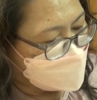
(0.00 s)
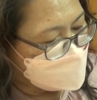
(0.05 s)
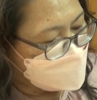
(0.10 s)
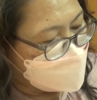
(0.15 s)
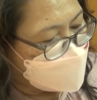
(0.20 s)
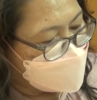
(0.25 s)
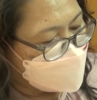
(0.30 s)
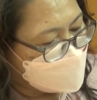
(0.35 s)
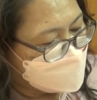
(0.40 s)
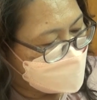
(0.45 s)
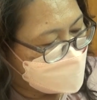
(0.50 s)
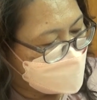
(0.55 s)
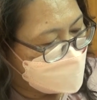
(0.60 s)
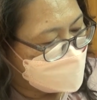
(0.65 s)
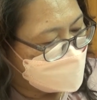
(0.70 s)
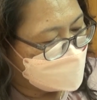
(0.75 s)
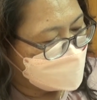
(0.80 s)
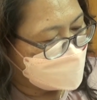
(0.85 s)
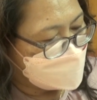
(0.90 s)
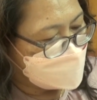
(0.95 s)
On behalf
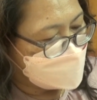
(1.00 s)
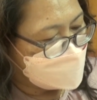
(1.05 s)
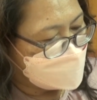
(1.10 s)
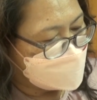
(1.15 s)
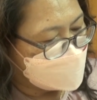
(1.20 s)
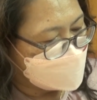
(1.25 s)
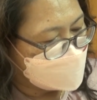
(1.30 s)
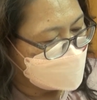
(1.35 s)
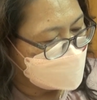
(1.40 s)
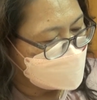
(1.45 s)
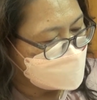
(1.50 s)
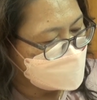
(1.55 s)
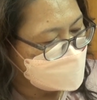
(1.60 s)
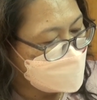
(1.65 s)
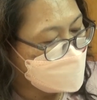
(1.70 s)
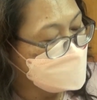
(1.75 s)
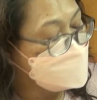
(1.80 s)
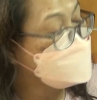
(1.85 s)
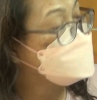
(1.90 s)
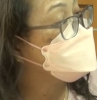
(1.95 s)
of
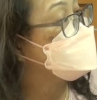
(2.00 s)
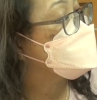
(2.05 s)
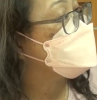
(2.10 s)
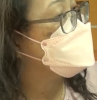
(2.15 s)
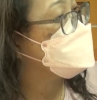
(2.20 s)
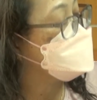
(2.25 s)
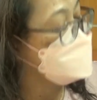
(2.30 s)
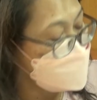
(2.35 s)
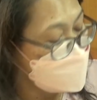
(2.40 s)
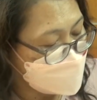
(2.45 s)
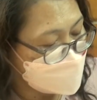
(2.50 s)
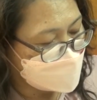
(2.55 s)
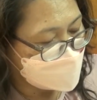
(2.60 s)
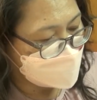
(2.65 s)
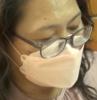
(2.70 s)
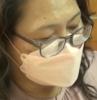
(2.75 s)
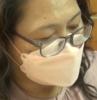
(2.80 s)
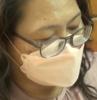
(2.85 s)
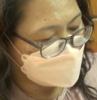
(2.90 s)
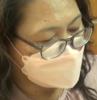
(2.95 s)
Sabri bin Umar
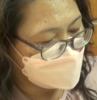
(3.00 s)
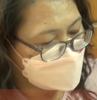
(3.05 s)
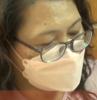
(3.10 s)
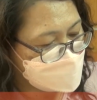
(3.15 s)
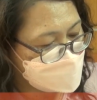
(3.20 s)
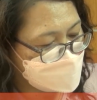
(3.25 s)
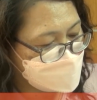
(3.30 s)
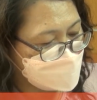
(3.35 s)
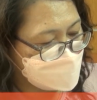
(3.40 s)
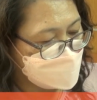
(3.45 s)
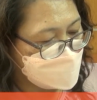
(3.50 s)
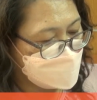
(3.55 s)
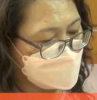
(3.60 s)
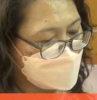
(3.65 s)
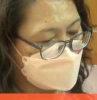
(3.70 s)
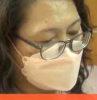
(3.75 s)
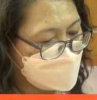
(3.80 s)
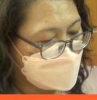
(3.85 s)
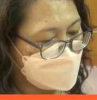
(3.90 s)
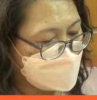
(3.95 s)
and also
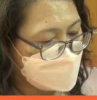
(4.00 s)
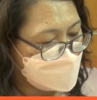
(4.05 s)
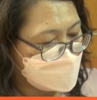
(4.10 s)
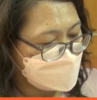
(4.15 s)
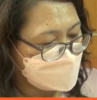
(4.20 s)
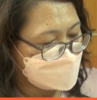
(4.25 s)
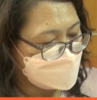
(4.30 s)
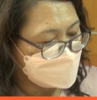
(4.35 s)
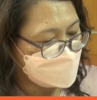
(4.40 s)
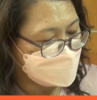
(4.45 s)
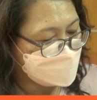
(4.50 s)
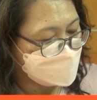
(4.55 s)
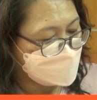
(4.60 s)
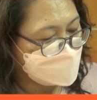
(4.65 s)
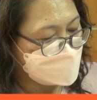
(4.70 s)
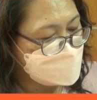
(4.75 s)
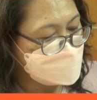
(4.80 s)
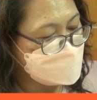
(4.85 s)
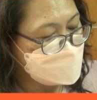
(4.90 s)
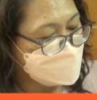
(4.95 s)
the
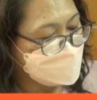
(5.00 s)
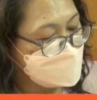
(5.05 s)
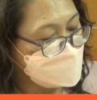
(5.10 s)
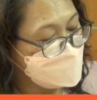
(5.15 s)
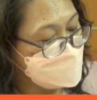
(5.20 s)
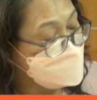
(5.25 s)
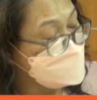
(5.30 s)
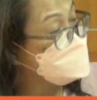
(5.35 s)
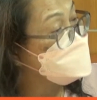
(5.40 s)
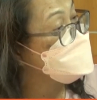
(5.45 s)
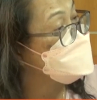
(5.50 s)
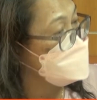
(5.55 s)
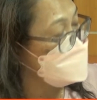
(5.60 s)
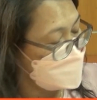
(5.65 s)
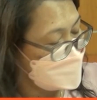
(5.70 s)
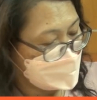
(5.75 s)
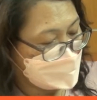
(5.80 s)
47 groups,